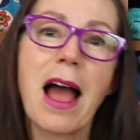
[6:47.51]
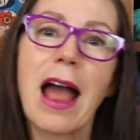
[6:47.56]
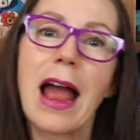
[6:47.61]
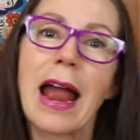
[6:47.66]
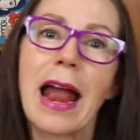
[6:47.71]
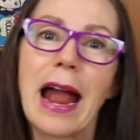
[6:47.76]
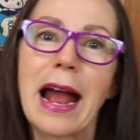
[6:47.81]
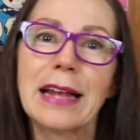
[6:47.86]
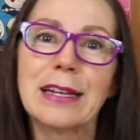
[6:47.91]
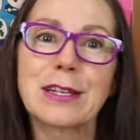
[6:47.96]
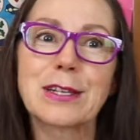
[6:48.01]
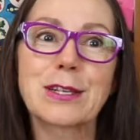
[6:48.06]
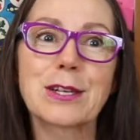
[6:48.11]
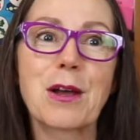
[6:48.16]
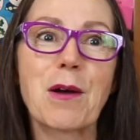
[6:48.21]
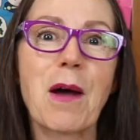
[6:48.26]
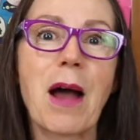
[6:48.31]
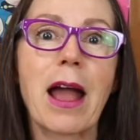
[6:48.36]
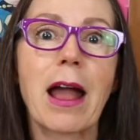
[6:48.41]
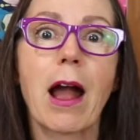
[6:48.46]
and
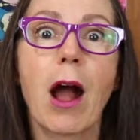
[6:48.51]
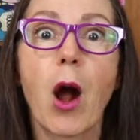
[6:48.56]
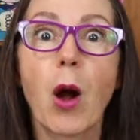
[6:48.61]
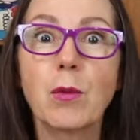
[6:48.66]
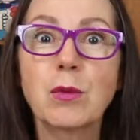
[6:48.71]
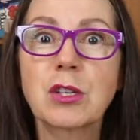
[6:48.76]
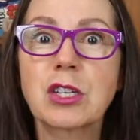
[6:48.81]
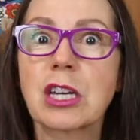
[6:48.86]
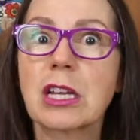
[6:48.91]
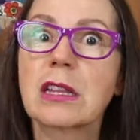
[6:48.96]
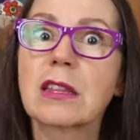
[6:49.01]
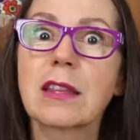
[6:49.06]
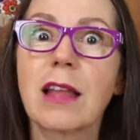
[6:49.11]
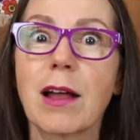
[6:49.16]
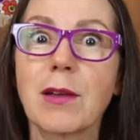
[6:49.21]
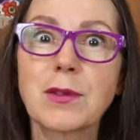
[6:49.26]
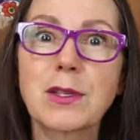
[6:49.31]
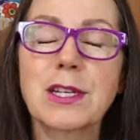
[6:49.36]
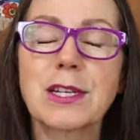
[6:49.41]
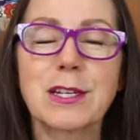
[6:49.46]
so I hope she
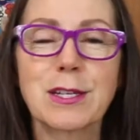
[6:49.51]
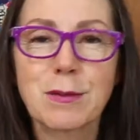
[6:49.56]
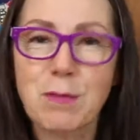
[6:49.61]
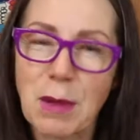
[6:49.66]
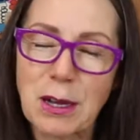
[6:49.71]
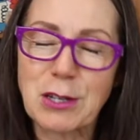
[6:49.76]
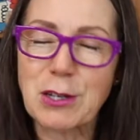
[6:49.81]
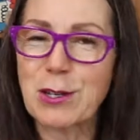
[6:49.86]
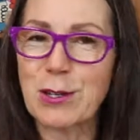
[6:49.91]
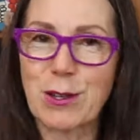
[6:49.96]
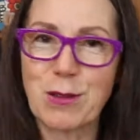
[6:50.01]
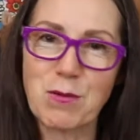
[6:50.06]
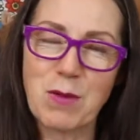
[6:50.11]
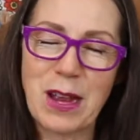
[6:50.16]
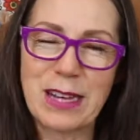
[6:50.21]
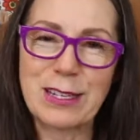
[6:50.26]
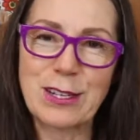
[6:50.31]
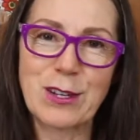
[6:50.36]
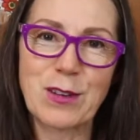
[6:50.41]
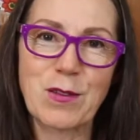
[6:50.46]
loves it as much as the
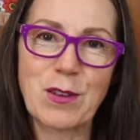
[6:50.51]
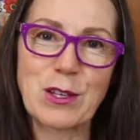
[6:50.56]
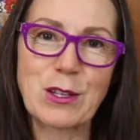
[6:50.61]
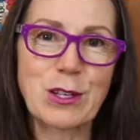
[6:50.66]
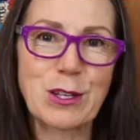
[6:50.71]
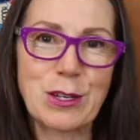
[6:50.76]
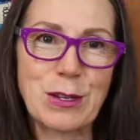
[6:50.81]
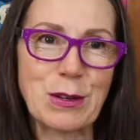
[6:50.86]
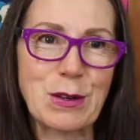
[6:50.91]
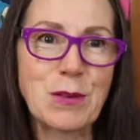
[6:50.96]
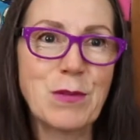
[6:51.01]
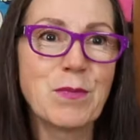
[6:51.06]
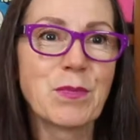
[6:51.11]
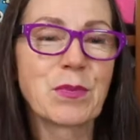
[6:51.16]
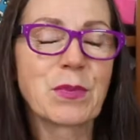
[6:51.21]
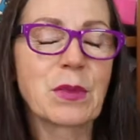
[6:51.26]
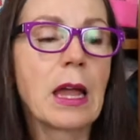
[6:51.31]
rest of us do.